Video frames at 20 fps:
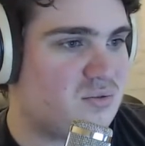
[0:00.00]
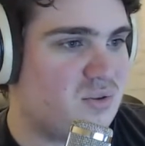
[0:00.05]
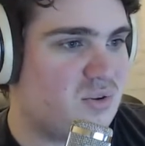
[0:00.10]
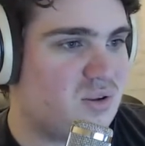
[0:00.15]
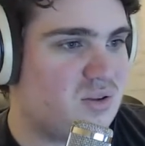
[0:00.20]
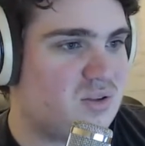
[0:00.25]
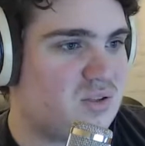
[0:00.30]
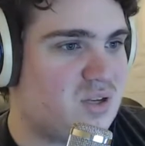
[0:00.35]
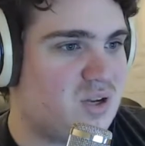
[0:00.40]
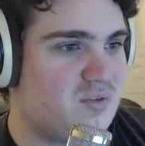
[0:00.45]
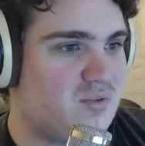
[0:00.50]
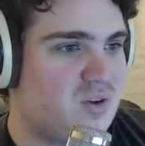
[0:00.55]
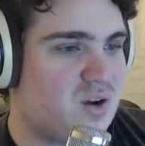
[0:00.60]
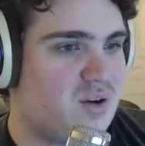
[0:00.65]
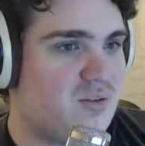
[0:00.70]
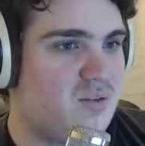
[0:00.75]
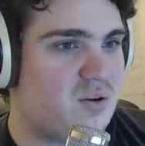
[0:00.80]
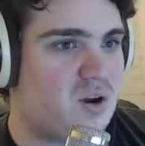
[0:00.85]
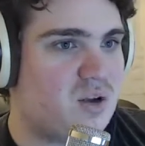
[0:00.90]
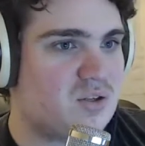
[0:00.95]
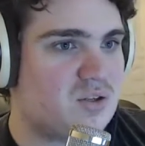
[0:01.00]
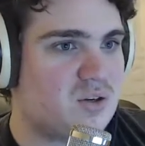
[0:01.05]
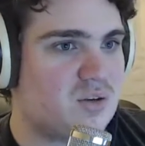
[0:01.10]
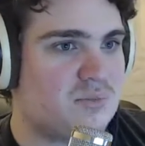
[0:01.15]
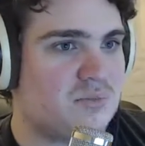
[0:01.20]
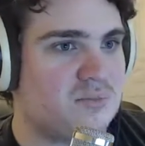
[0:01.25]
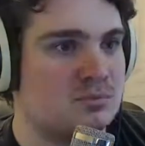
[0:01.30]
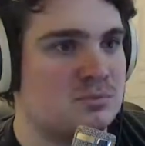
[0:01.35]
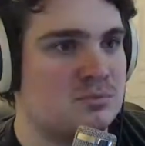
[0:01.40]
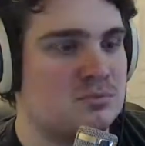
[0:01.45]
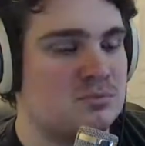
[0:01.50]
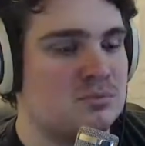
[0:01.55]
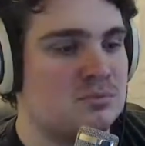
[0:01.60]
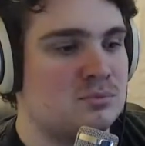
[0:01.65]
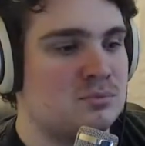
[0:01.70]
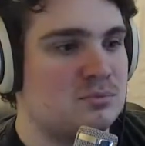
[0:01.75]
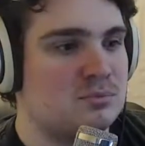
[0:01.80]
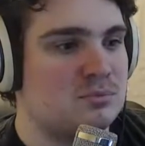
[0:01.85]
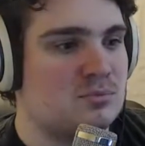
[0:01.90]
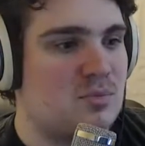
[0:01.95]
to the TI5 roster.
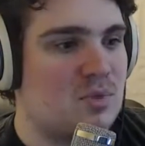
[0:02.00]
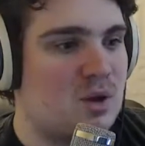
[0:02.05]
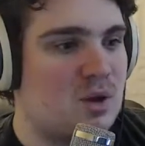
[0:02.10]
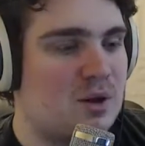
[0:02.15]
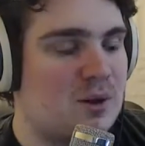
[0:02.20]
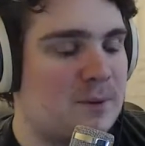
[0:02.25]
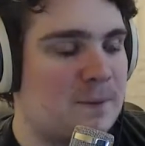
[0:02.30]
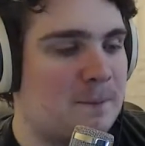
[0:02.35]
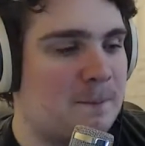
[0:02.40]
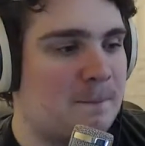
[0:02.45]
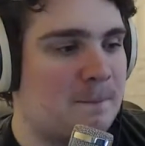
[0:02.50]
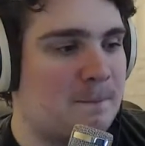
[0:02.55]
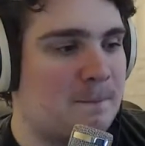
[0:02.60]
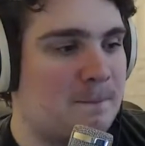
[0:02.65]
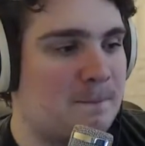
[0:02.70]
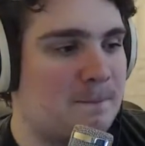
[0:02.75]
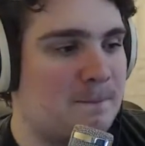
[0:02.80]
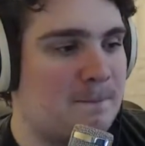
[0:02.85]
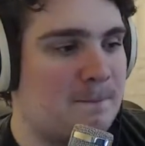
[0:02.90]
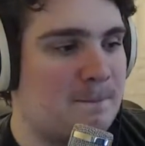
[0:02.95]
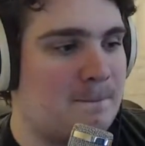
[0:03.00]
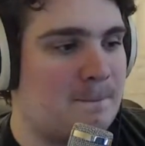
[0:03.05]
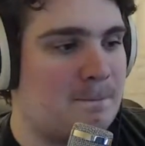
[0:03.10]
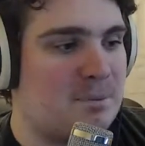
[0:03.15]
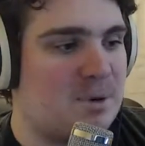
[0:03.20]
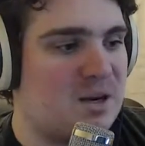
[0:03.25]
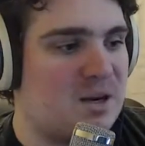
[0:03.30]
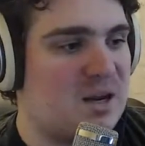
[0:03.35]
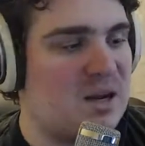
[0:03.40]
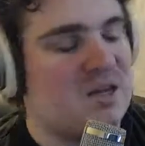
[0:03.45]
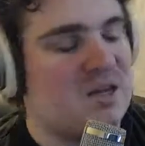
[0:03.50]
But